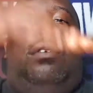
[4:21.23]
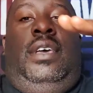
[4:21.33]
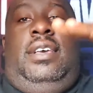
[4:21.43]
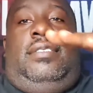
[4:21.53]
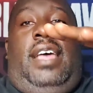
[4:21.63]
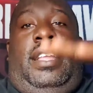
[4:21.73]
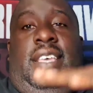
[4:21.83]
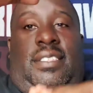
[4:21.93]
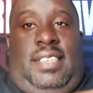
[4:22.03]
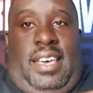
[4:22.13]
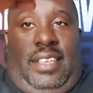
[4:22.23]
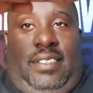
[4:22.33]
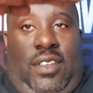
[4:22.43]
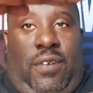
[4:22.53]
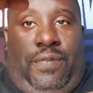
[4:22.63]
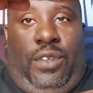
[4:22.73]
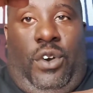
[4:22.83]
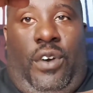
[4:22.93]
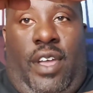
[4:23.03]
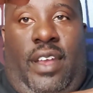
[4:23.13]
it's like this, guys. You know,
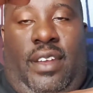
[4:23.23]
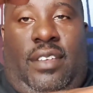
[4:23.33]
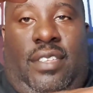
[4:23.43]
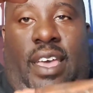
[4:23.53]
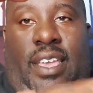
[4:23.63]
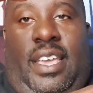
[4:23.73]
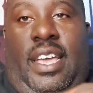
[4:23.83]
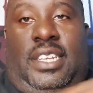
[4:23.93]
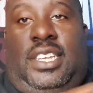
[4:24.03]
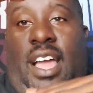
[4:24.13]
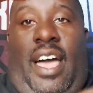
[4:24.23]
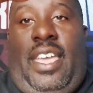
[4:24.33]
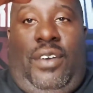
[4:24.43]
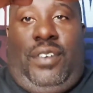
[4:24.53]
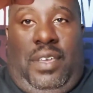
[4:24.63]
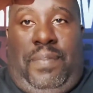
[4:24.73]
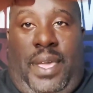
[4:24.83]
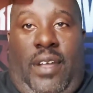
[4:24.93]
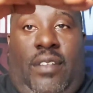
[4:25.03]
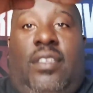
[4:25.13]
Floyd looks like a child
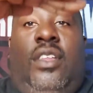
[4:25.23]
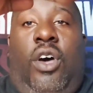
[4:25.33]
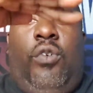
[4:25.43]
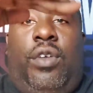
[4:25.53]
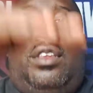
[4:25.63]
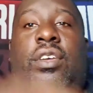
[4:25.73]
compared to Logan.